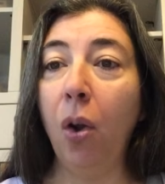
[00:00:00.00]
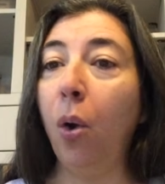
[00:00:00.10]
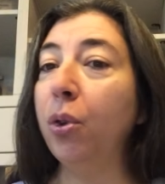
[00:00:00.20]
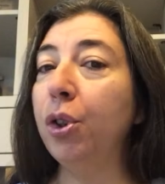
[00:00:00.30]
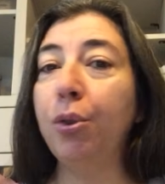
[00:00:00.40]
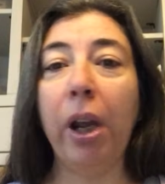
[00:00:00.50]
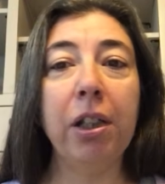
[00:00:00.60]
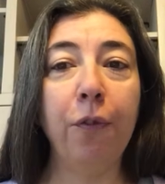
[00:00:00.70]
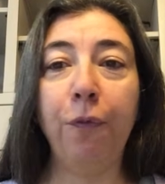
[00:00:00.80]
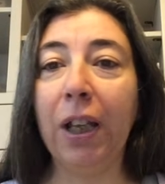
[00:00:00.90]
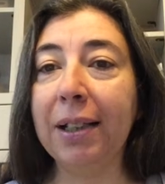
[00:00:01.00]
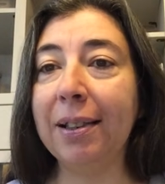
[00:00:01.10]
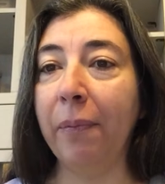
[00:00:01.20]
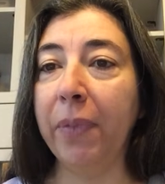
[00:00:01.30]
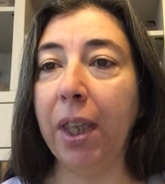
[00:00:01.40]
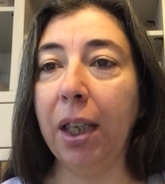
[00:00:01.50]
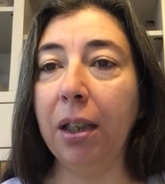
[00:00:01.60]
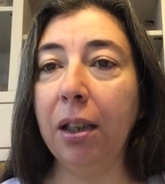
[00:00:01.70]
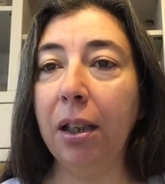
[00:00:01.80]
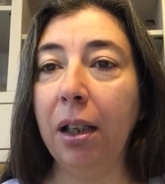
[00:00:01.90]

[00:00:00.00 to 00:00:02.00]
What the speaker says: or to try to fix something.